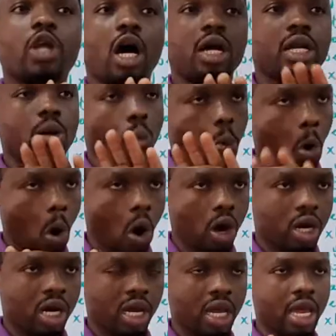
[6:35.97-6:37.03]
done
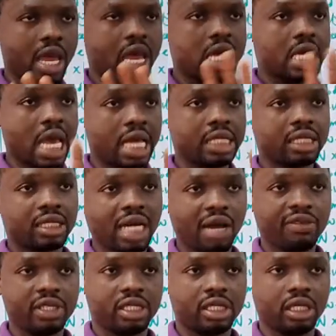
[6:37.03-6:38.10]
work against
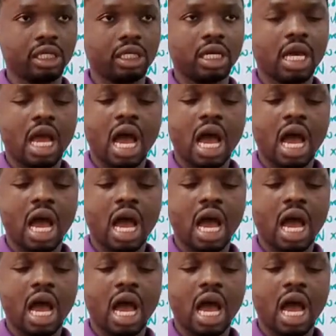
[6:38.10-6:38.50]
gravity,